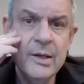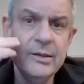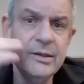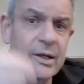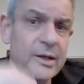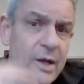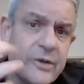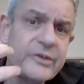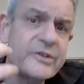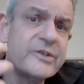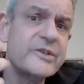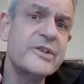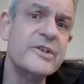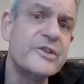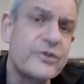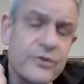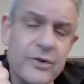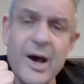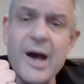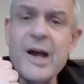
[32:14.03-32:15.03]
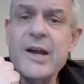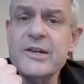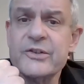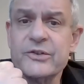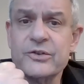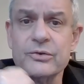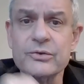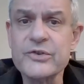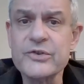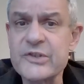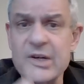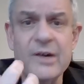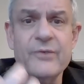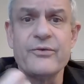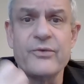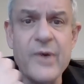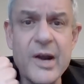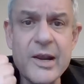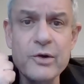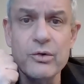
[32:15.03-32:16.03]
the narcissist tries to
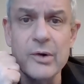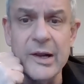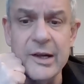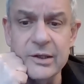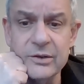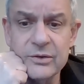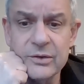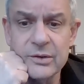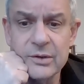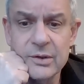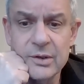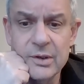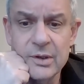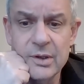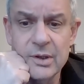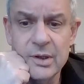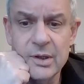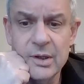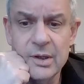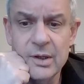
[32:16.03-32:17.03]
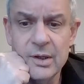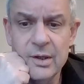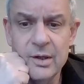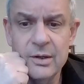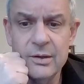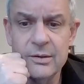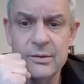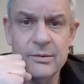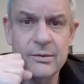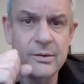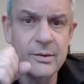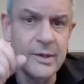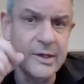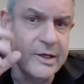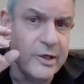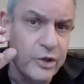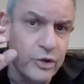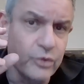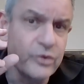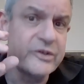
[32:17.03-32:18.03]
self-regulate
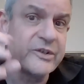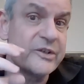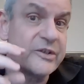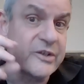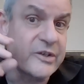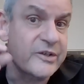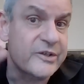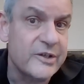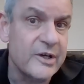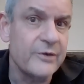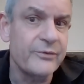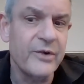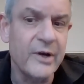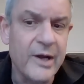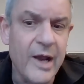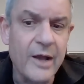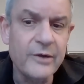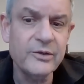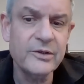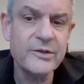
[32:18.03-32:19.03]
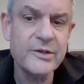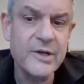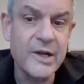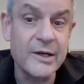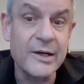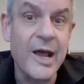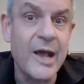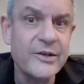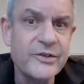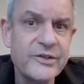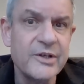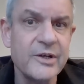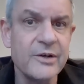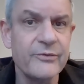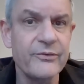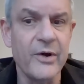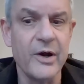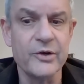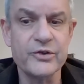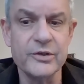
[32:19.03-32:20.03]
he uses a self-enhancing
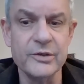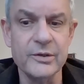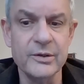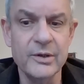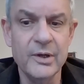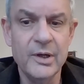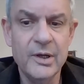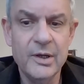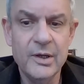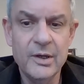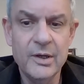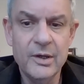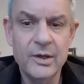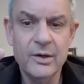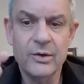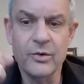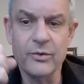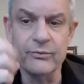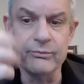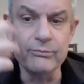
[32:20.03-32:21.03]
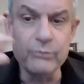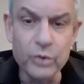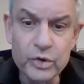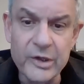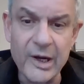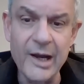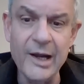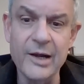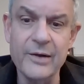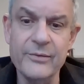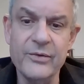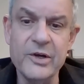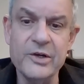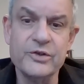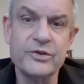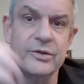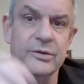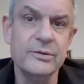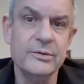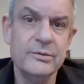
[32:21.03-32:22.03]
function of mood
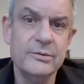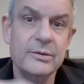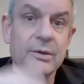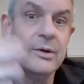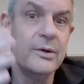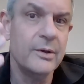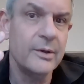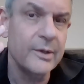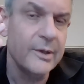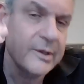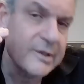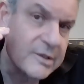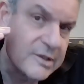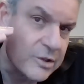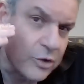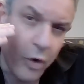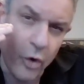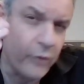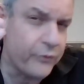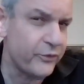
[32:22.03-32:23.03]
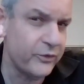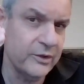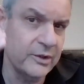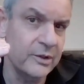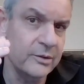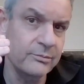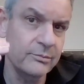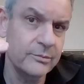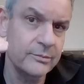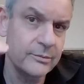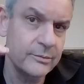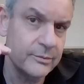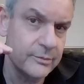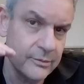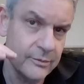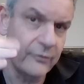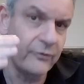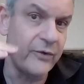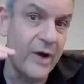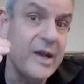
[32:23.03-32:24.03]
elevation, it's often
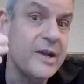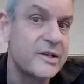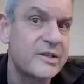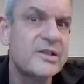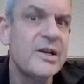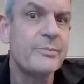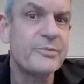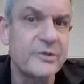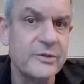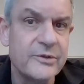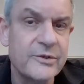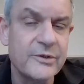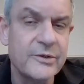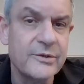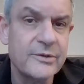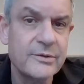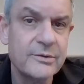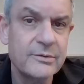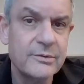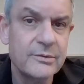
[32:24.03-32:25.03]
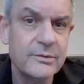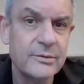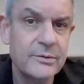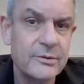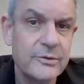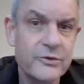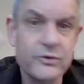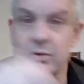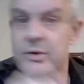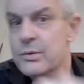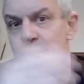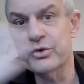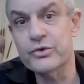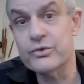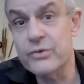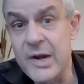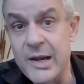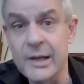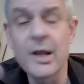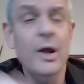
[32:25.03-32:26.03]
via substances. So he would
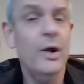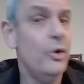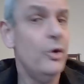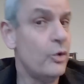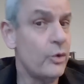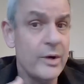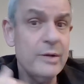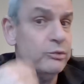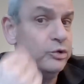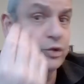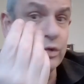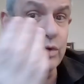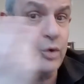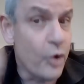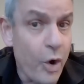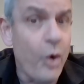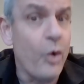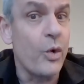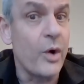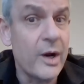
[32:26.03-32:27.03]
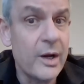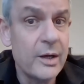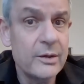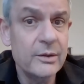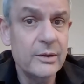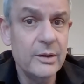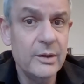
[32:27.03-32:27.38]
drink, or he would do coke